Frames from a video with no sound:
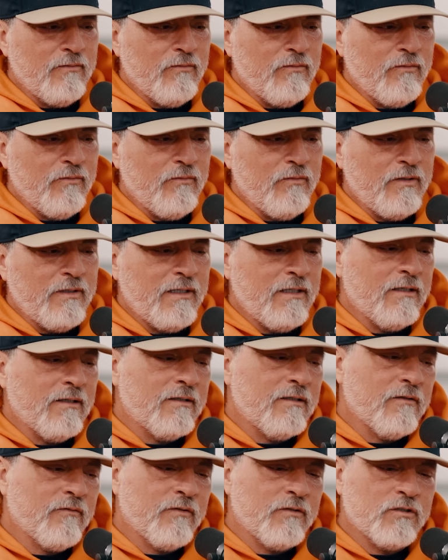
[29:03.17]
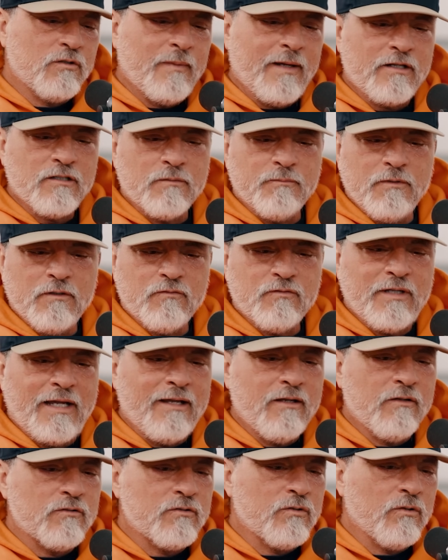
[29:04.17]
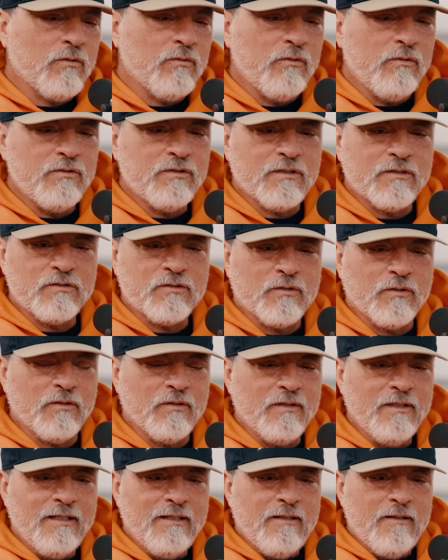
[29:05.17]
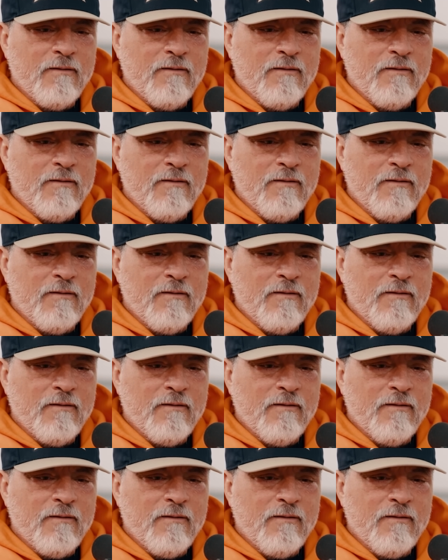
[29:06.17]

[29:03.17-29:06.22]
we need a different spectrum of tight control, loose control.